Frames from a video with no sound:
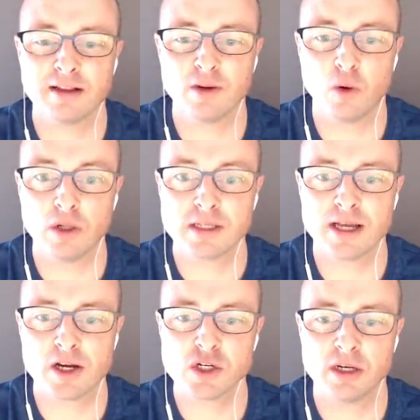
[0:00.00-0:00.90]
whole
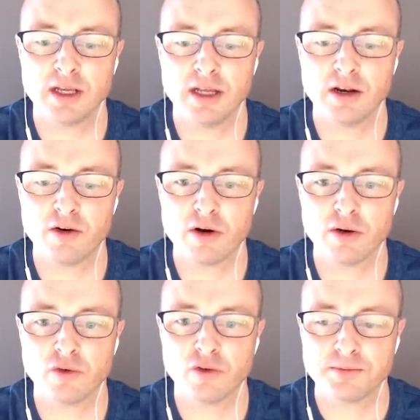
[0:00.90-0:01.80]
section in and
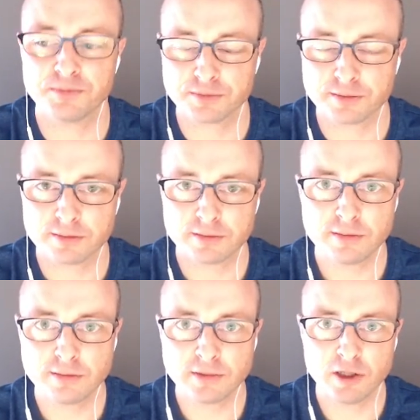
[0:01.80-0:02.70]
around
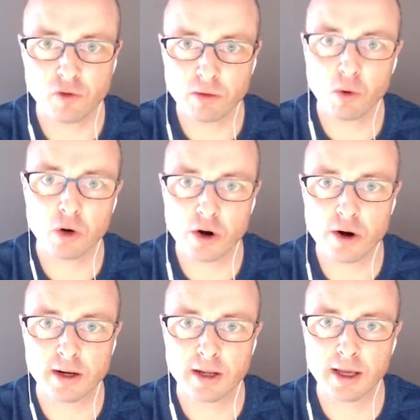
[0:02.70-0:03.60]
remote
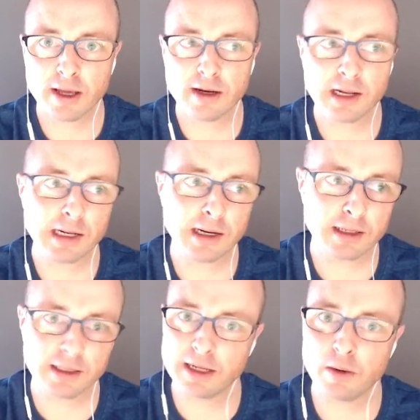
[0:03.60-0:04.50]
learning, and I
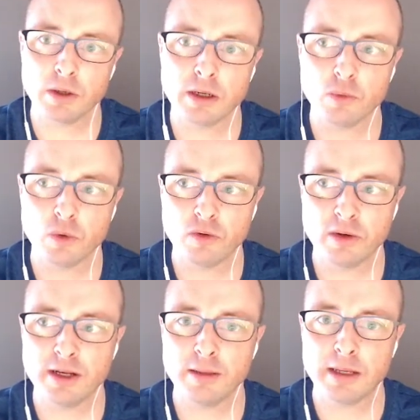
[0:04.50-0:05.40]
think that will
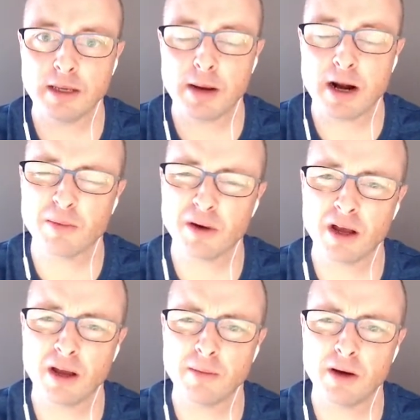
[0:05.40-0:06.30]
really play a part. But
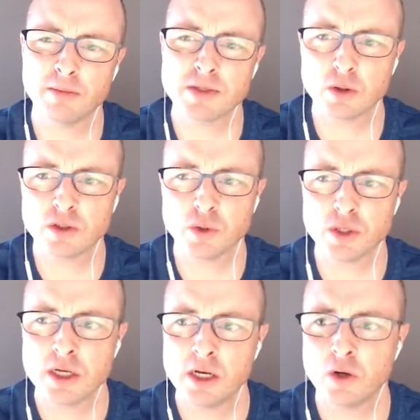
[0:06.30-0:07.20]
I'm slow to do it
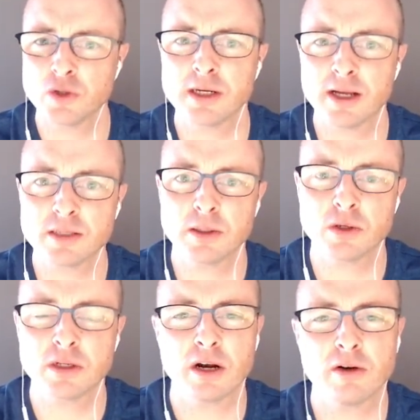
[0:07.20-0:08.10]
until next week,
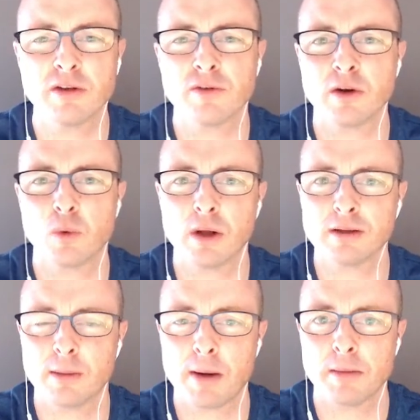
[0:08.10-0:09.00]
until I really find out what the
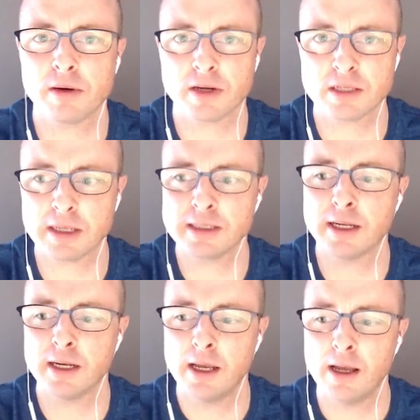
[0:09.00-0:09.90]
department are
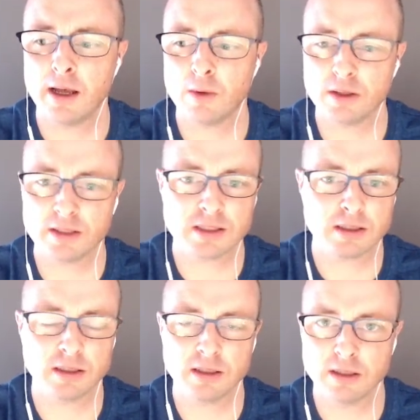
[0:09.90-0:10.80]
expecting and what
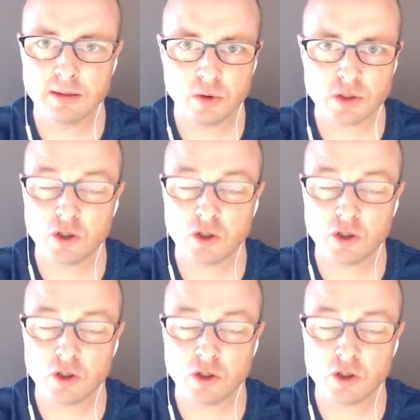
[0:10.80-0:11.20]
the most